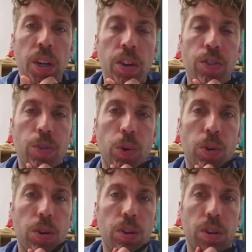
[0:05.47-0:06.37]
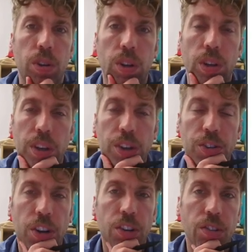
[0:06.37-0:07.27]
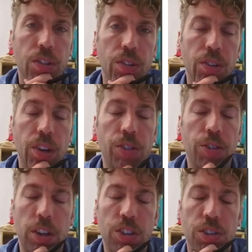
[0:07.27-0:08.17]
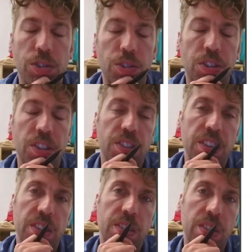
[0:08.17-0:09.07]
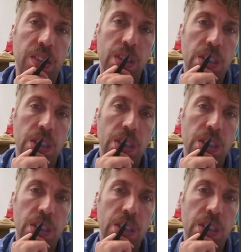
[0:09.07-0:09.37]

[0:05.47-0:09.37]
for Introduction to Statistics.